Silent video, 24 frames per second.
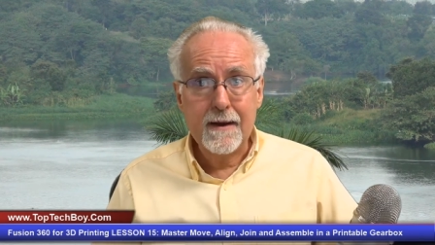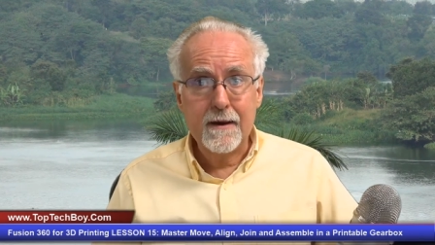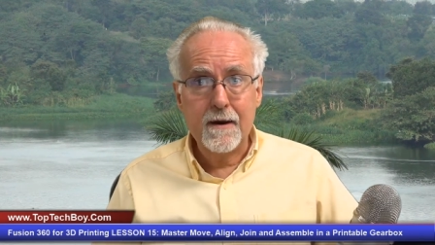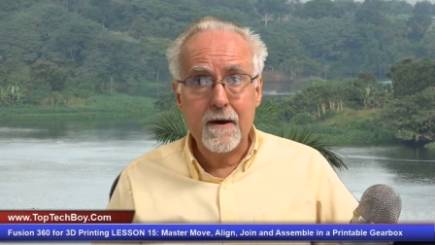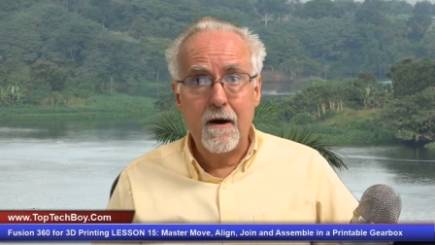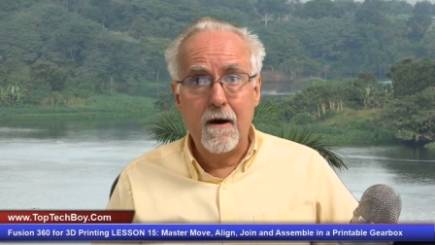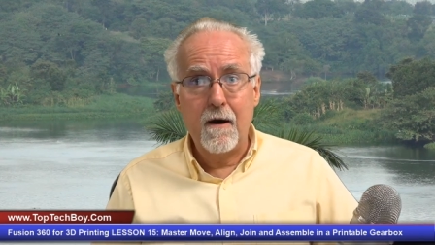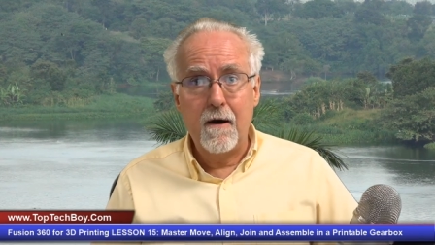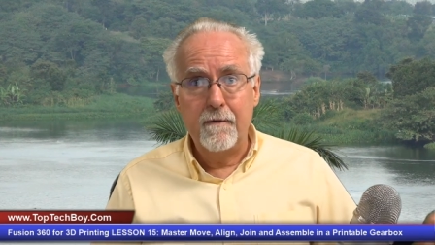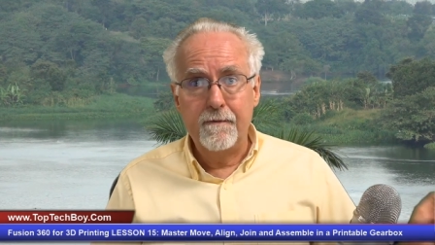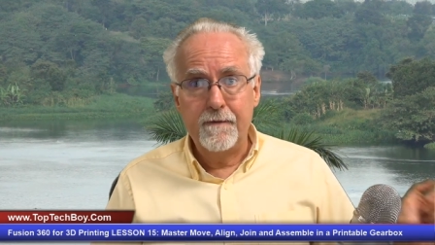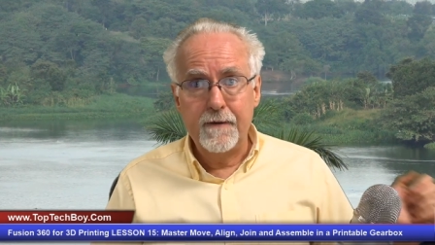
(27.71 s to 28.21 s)

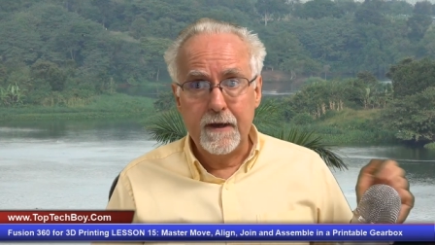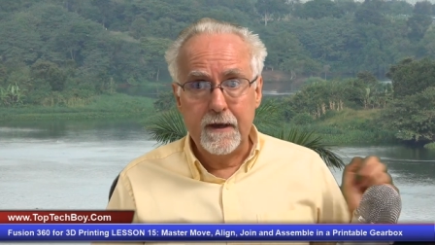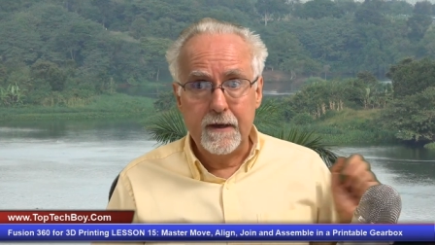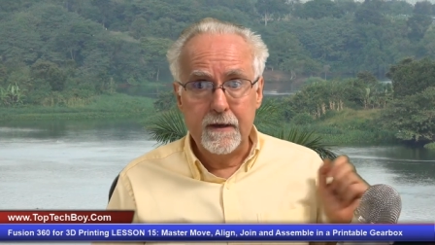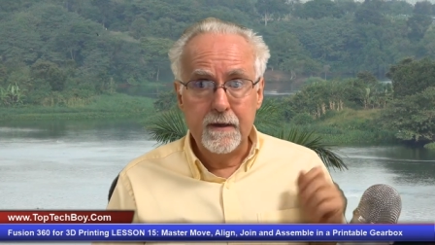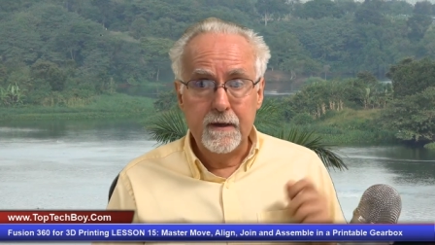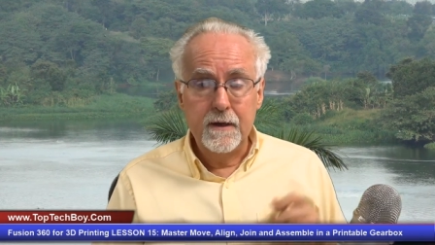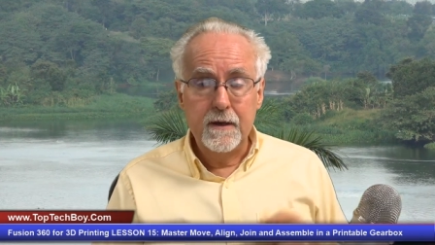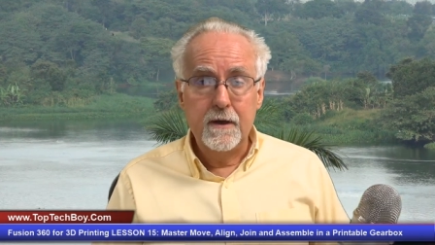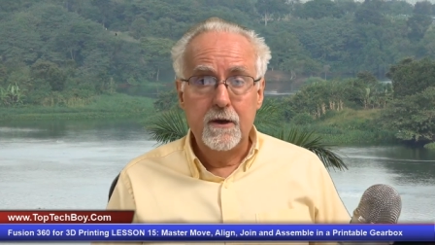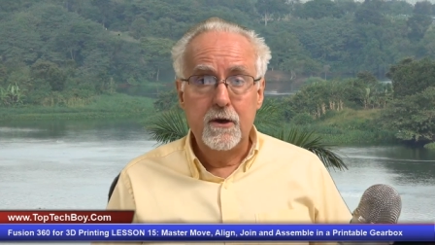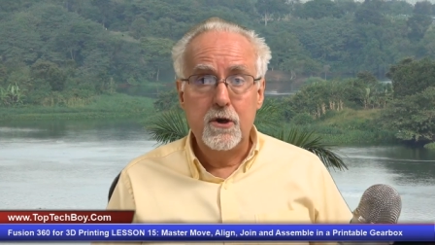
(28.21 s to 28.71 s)
coffee,
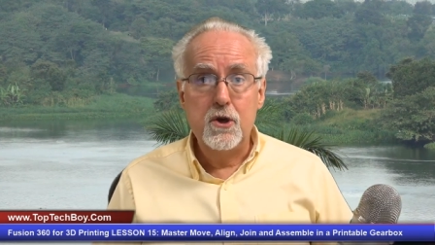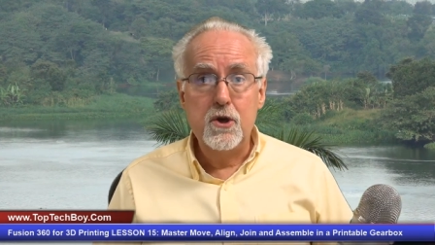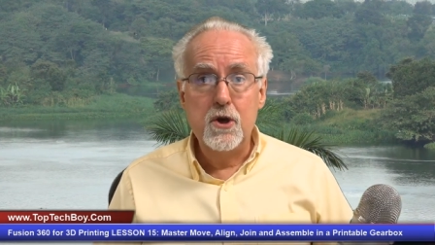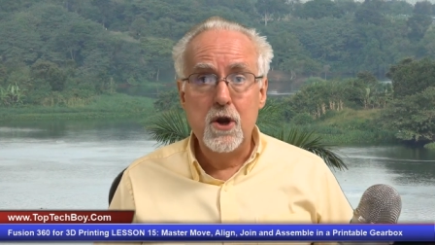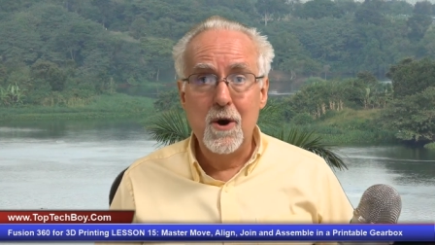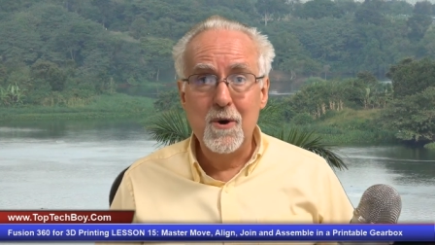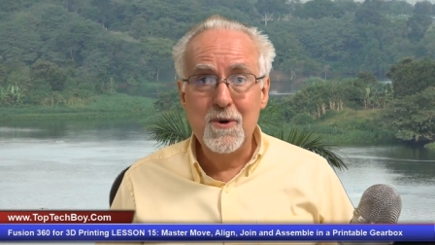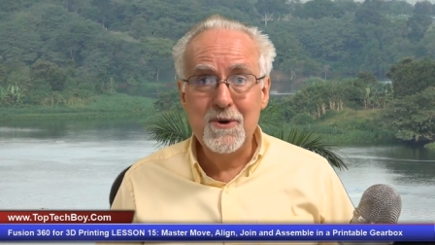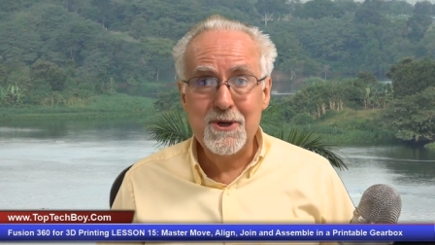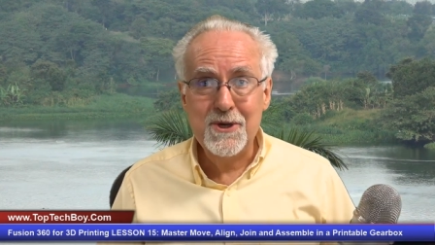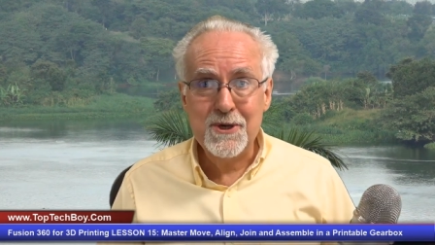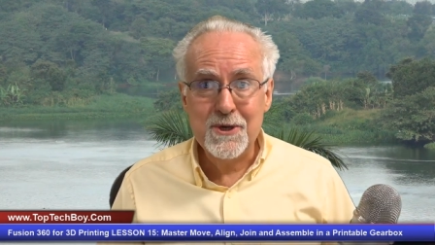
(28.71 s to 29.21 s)

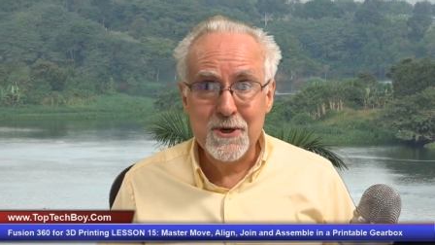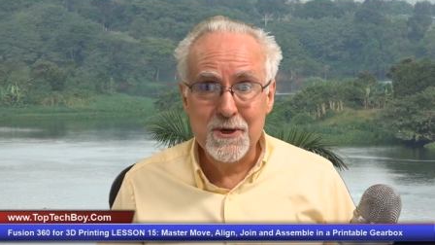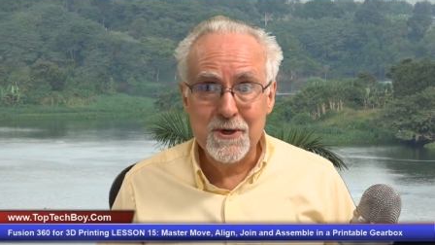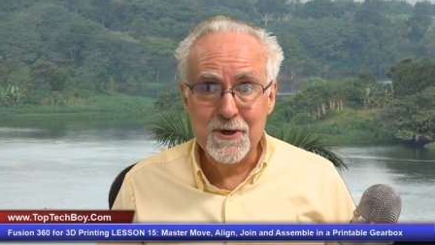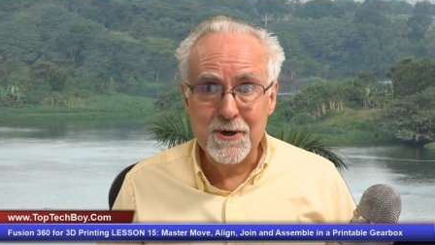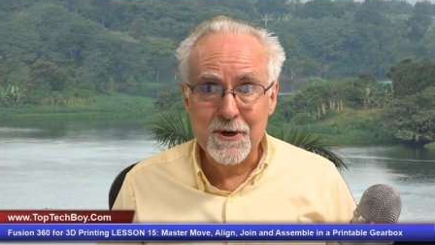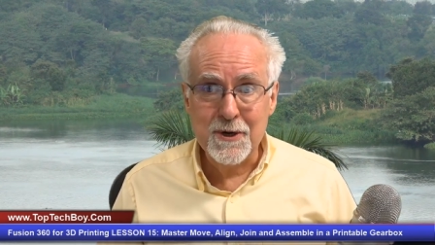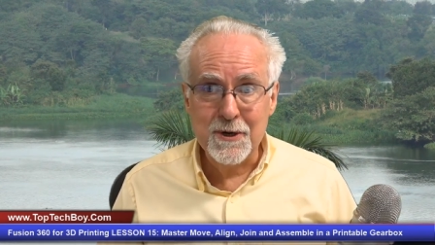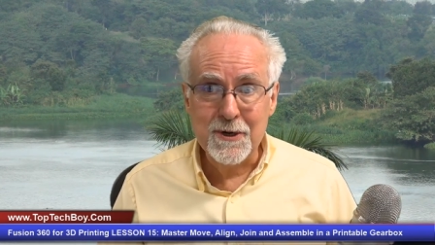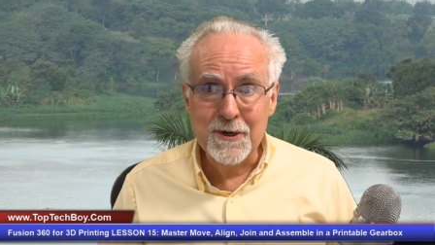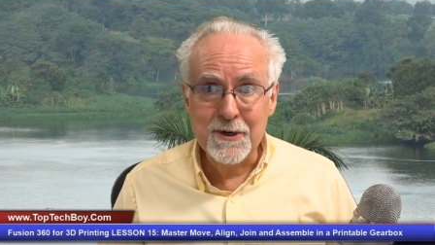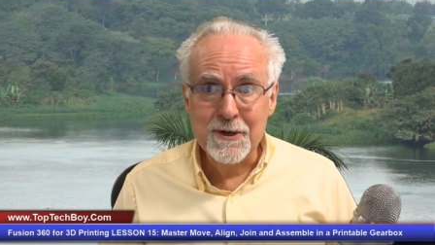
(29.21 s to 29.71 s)
no
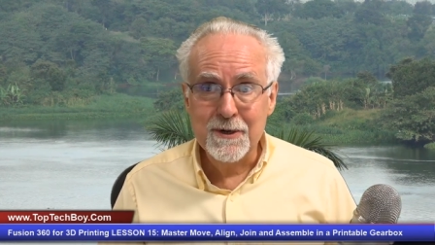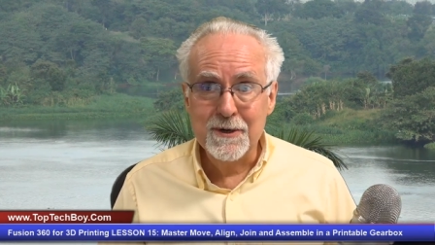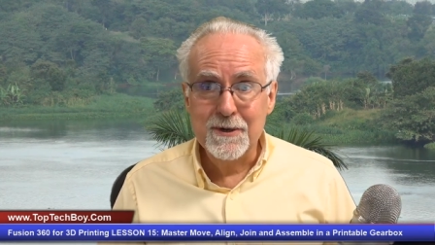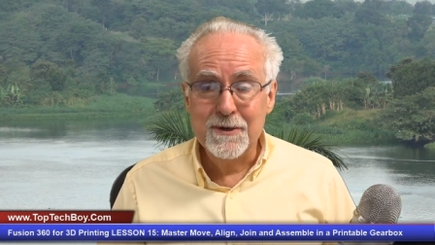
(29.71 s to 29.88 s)
sugar,